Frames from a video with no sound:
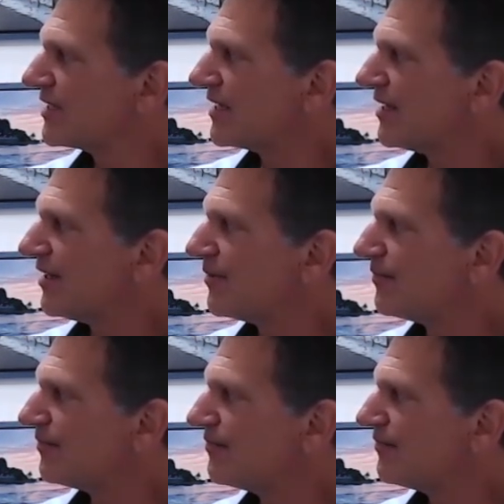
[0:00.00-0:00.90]

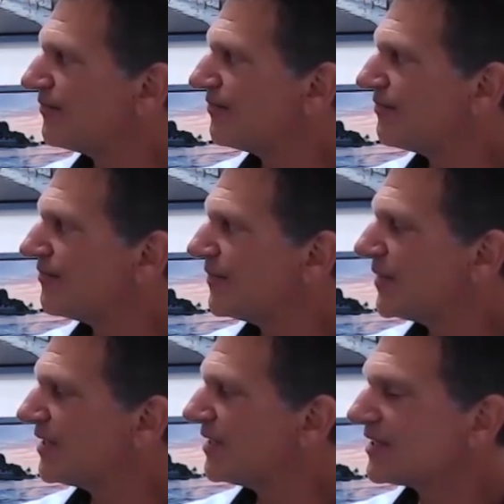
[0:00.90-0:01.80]

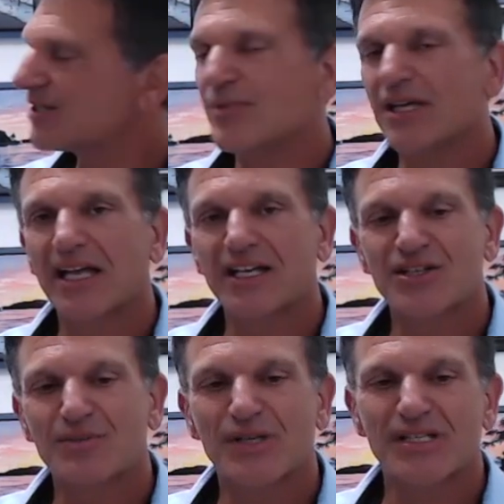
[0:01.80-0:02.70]
to me like
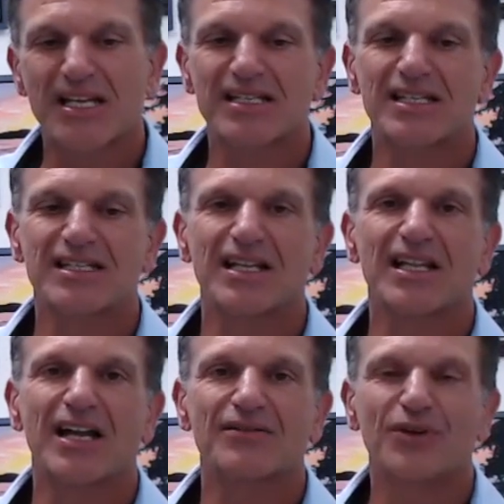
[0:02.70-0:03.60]
she possesses a lot of